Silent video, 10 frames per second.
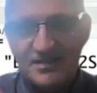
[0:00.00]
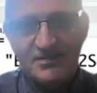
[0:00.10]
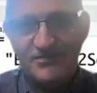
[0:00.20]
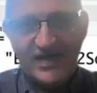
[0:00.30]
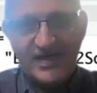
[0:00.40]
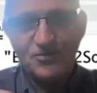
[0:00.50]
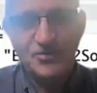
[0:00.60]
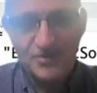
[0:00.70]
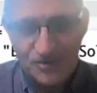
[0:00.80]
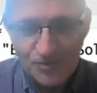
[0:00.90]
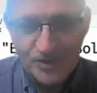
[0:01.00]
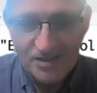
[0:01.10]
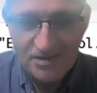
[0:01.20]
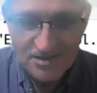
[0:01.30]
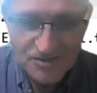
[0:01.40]
In fact, we were
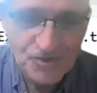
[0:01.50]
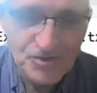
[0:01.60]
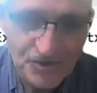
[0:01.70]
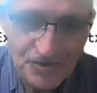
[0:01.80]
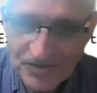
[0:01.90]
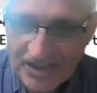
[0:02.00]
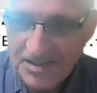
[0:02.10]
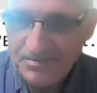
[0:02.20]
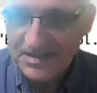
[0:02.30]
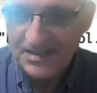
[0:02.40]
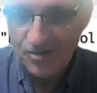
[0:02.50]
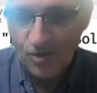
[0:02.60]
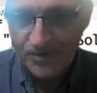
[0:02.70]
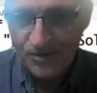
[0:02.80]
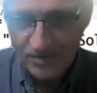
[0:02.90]
doing RStudio today, but I
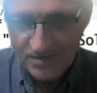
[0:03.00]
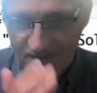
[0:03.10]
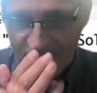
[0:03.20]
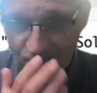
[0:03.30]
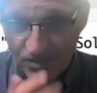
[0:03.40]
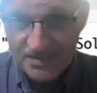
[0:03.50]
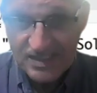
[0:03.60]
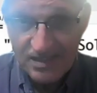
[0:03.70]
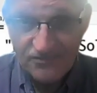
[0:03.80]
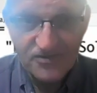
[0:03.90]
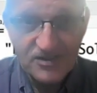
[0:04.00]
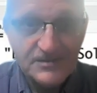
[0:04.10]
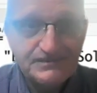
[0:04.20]
hope it was helpful.